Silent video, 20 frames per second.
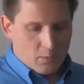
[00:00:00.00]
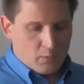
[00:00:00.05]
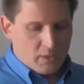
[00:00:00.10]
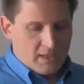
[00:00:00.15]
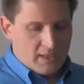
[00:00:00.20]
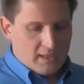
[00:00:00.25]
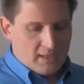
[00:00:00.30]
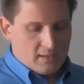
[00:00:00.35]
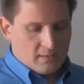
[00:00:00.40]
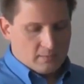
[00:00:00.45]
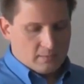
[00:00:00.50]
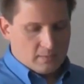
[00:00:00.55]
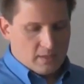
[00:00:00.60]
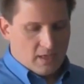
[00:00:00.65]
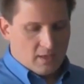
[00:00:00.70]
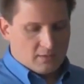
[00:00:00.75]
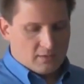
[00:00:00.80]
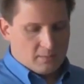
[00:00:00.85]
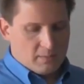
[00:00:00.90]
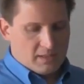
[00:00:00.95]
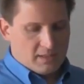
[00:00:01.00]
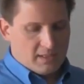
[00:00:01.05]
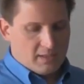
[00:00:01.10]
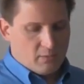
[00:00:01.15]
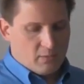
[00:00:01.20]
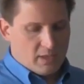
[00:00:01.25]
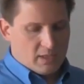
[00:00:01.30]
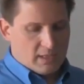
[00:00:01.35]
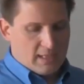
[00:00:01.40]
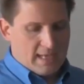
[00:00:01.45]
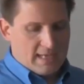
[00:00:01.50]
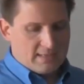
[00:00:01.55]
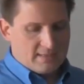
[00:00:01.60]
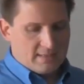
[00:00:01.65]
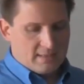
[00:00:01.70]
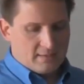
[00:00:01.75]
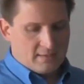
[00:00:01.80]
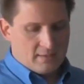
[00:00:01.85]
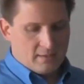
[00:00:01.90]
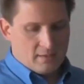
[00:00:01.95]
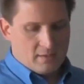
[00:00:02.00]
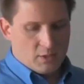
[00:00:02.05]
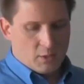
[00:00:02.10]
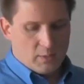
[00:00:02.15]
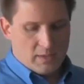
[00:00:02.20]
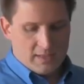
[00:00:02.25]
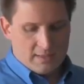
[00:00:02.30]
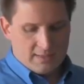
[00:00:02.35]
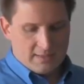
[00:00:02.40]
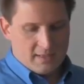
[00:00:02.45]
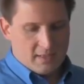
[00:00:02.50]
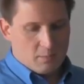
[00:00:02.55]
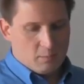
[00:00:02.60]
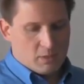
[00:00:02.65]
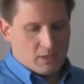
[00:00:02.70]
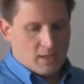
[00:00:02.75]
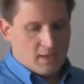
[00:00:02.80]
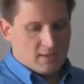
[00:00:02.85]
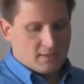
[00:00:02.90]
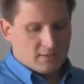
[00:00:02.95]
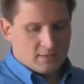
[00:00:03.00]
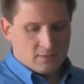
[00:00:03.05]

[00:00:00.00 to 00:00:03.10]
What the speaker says: and we ultimately realized that the Green Sand